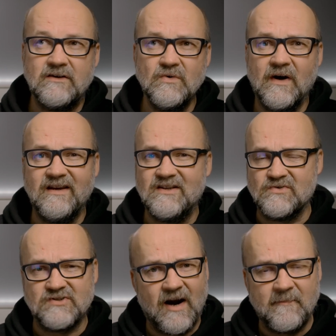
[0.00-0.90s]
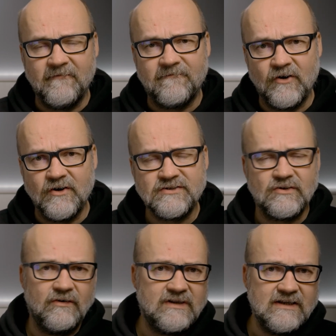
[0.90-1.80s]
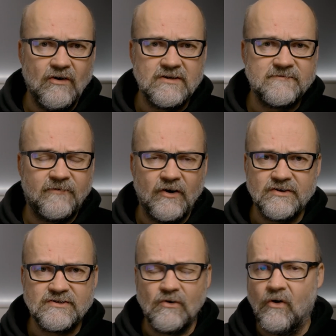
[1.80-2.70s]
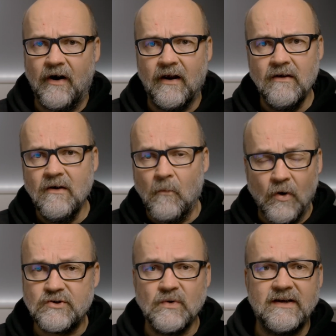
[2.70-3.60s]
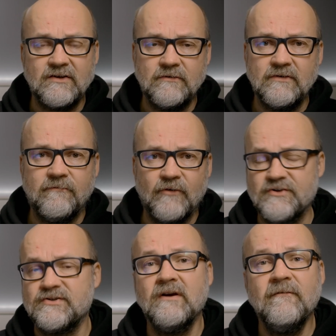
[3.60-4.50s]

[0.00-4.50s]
do I need to sharpen first or denoise first or what do I need to do first?